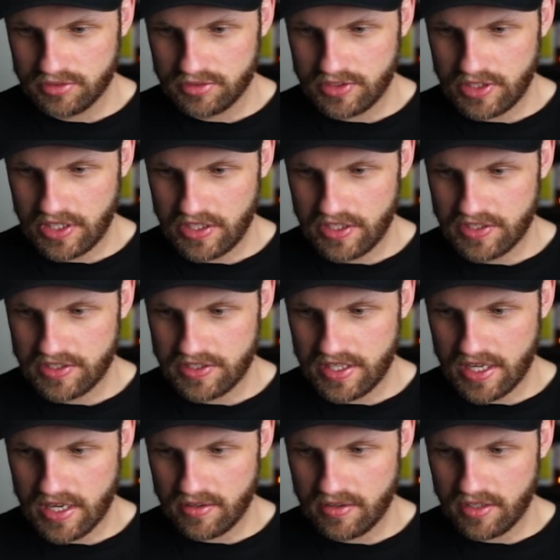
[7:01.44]
take this
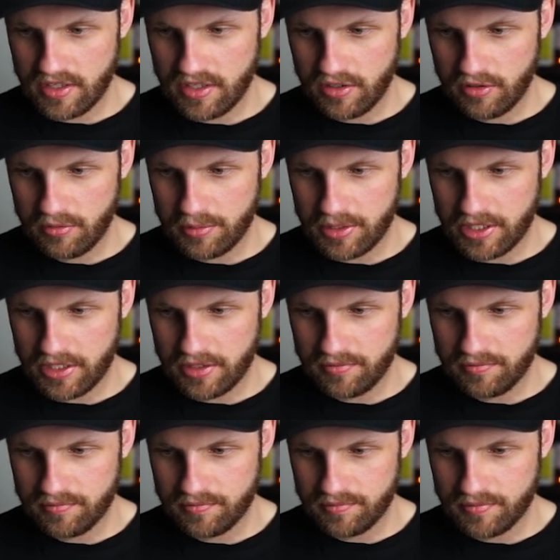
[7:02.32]
down a little
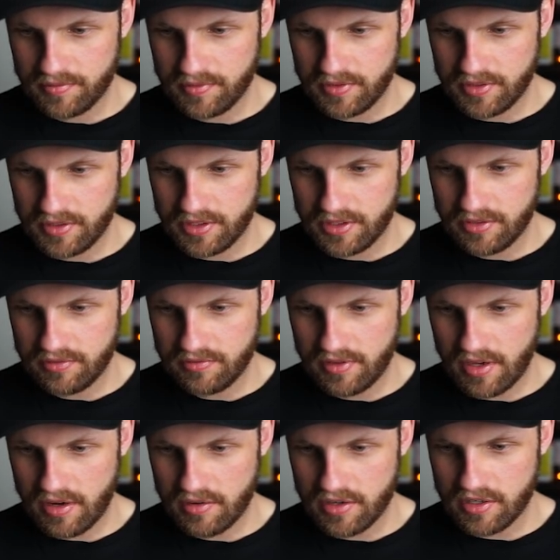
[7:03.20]
bit. It's
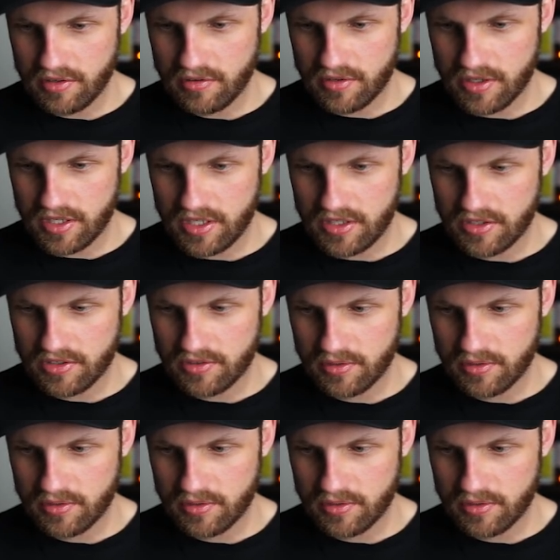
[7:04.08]
very green as